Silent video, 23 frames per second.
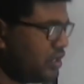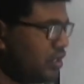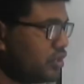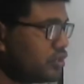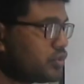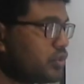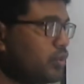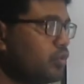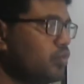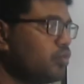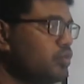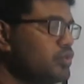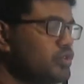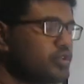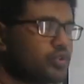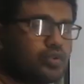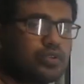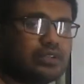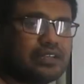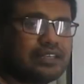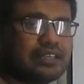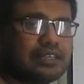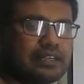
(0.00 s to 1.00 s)
So we
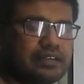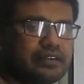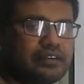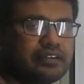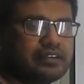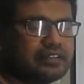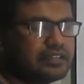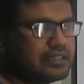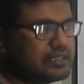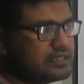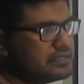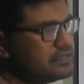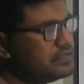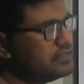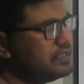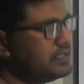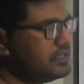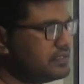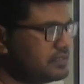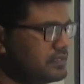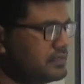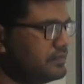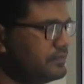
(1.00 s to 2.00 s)
should learn these
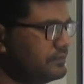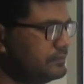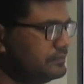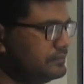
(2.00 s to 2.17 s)
things.